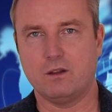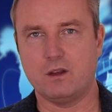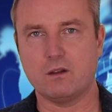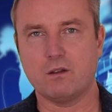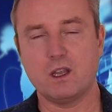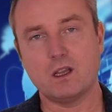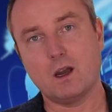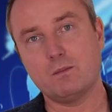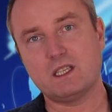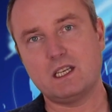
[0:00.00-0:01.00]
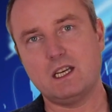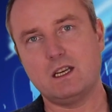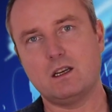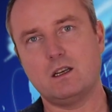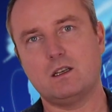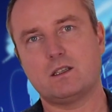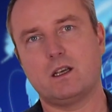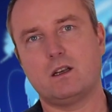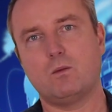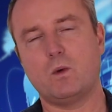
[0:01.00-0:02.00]
The other thing that I'm seeing is
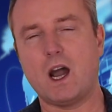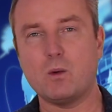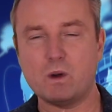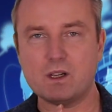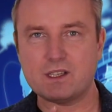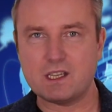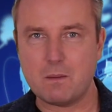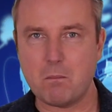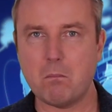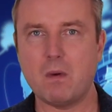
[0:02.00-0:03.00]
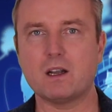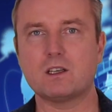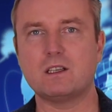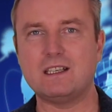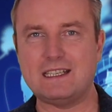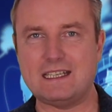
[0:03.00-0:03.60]
that I will see much